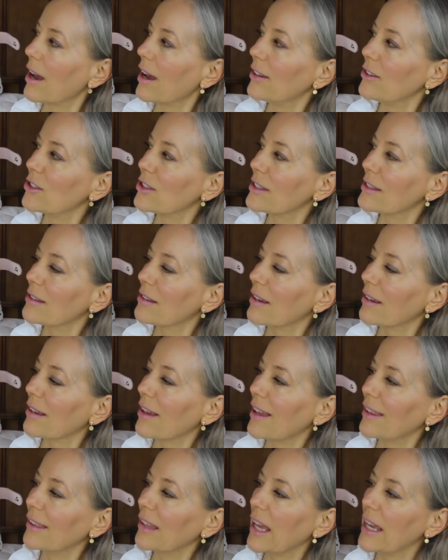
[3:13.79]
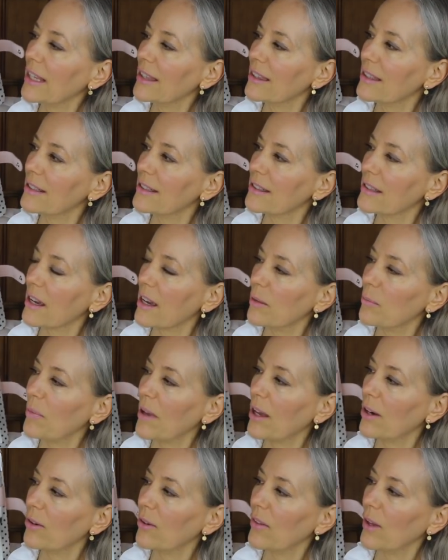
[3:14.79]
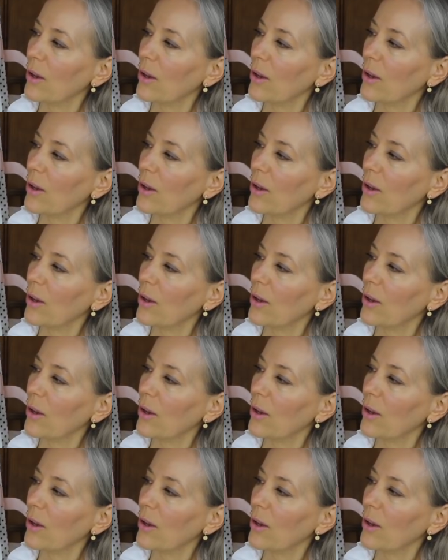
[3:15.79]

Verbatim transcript: I just, I like the design better.